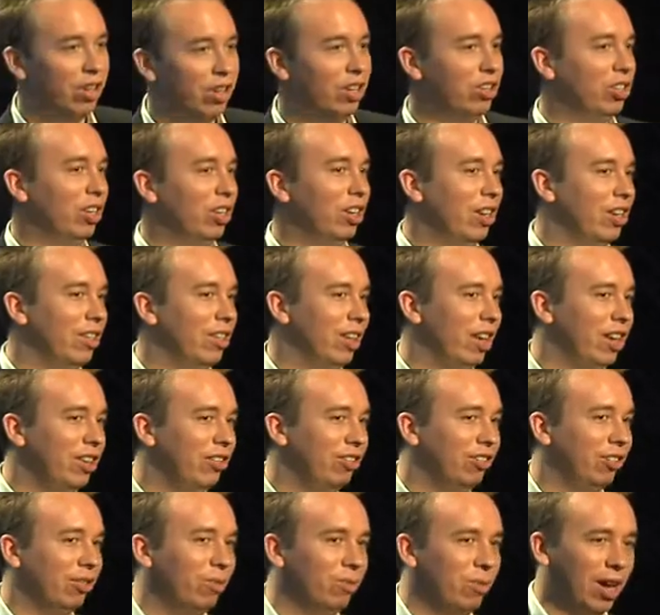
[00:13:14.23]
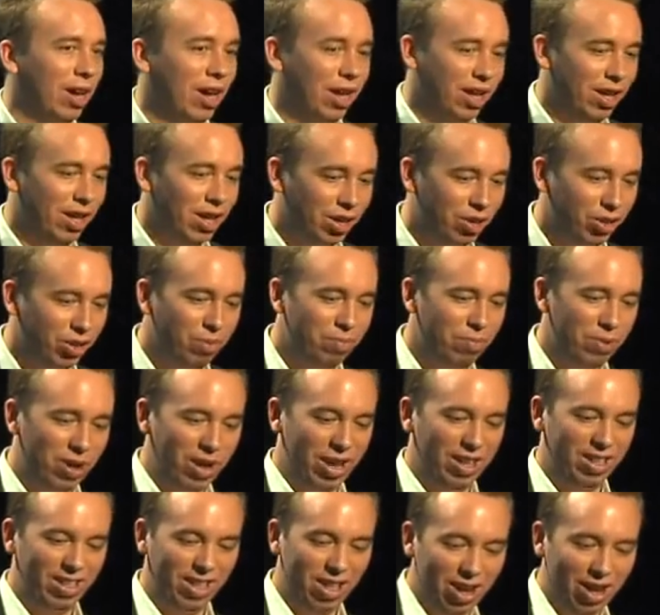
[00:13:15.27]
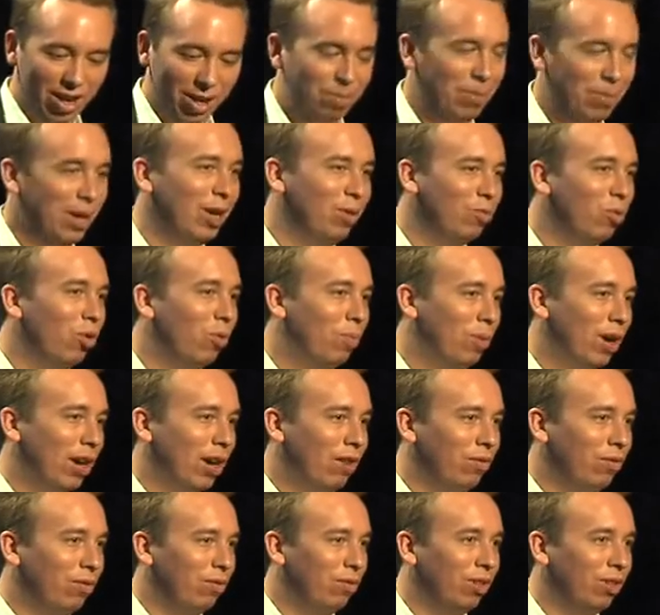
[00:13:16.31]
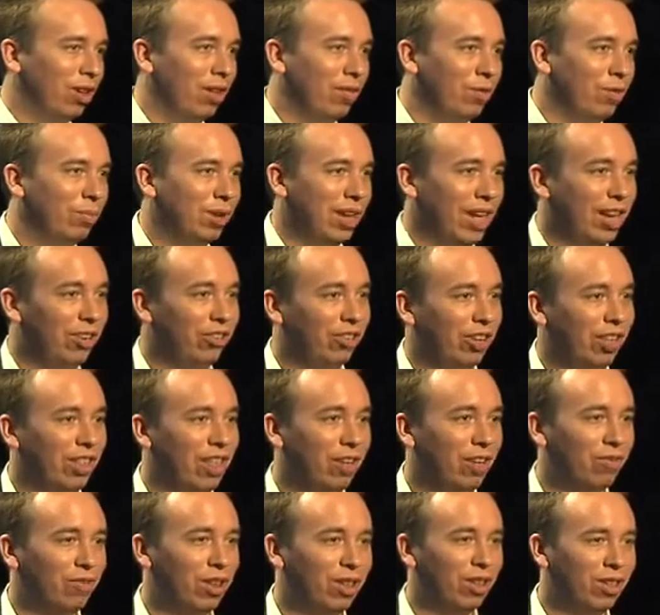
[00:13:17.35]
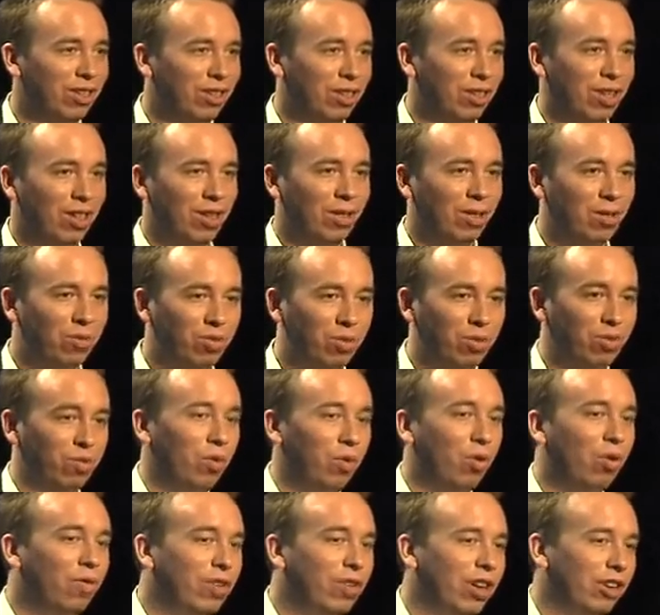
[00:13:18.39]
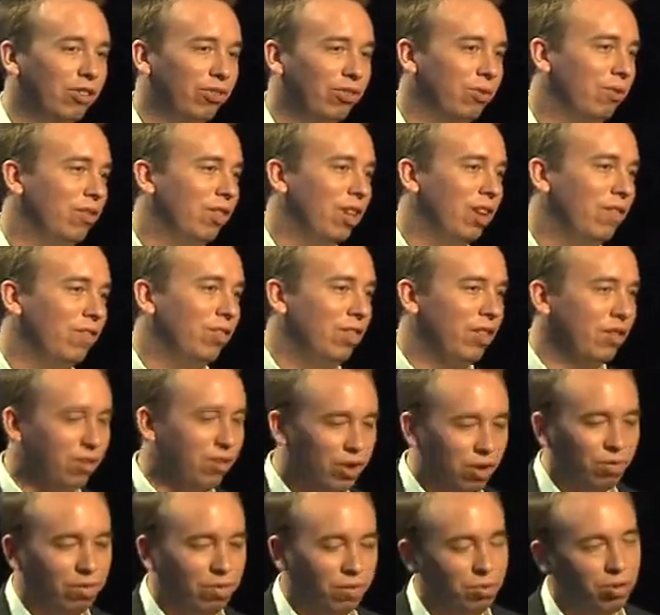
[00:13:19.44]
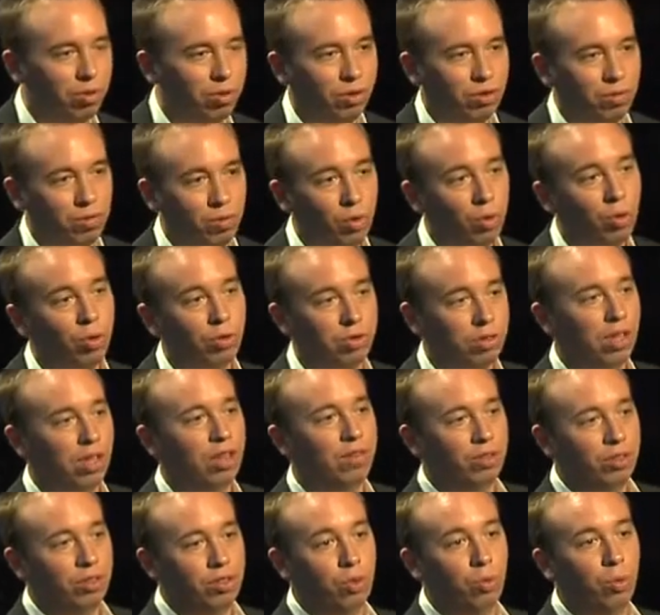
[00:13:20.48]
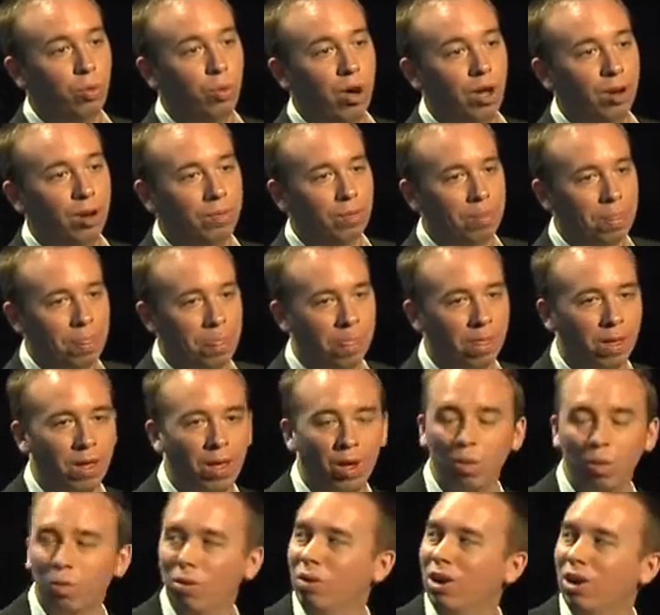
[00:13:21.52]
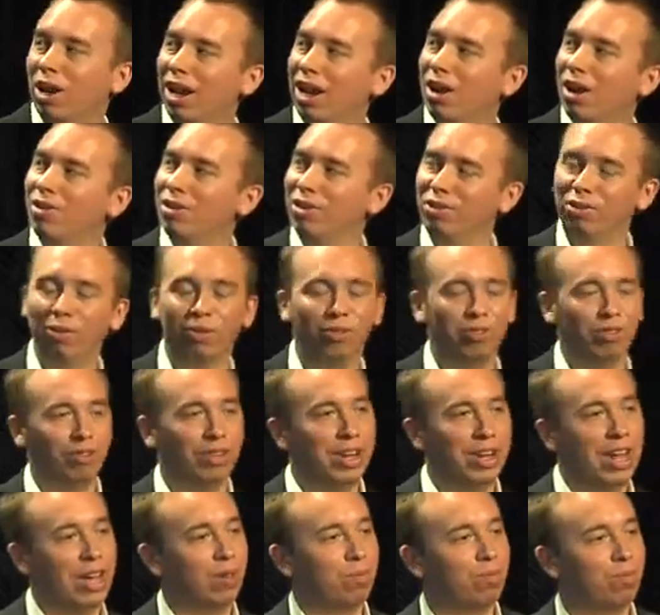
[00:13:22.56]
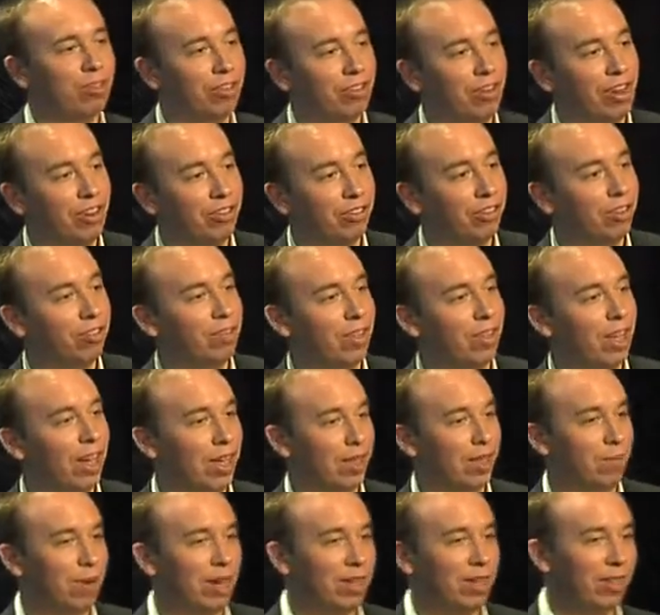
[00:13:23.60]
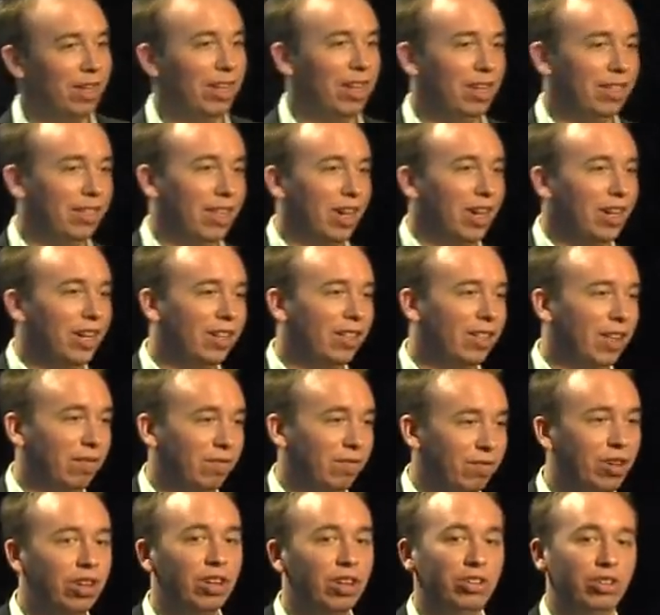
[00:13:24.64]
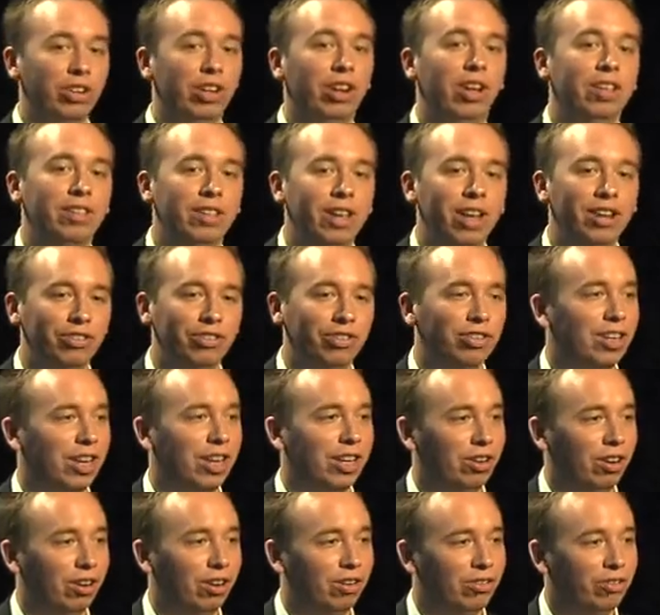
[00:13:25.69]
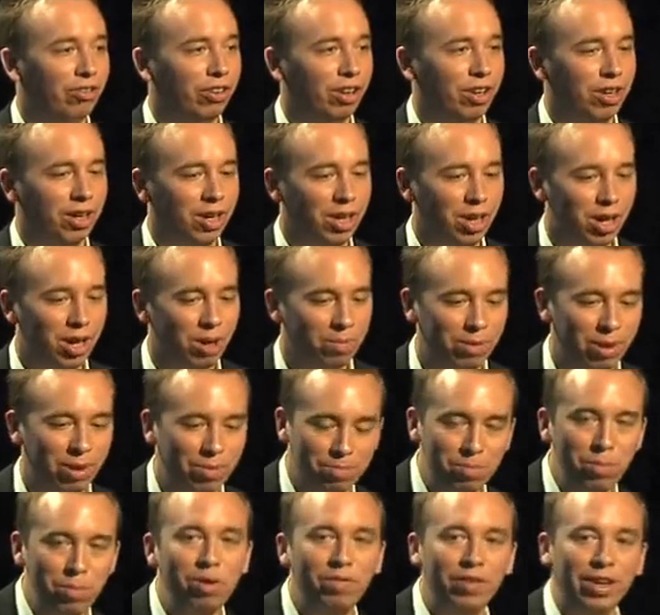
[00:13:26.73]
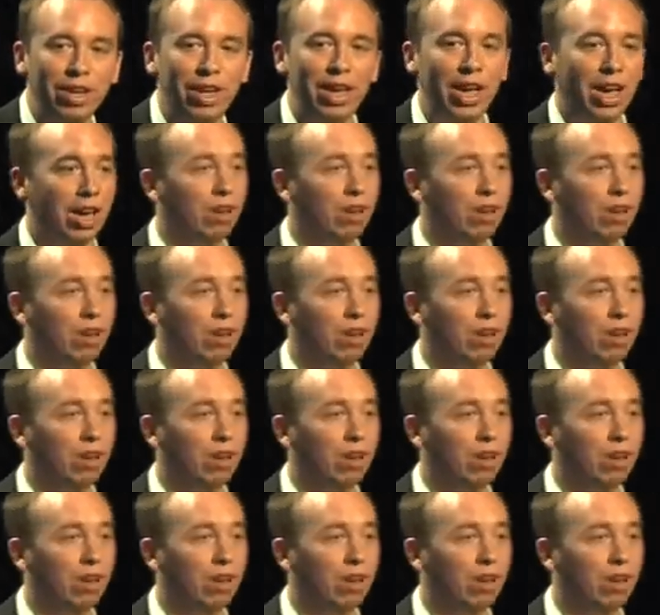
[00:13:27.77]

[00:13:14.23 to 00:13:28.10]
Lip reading: virtualization, where you buy a slightly bigger, more powerful server, but actually that runs the 4 virtual servers. You've gone from sort of 4 servers to 1. Well, cloud is sort of the next progression of that. It's basically taking that virtualization technology, but moving it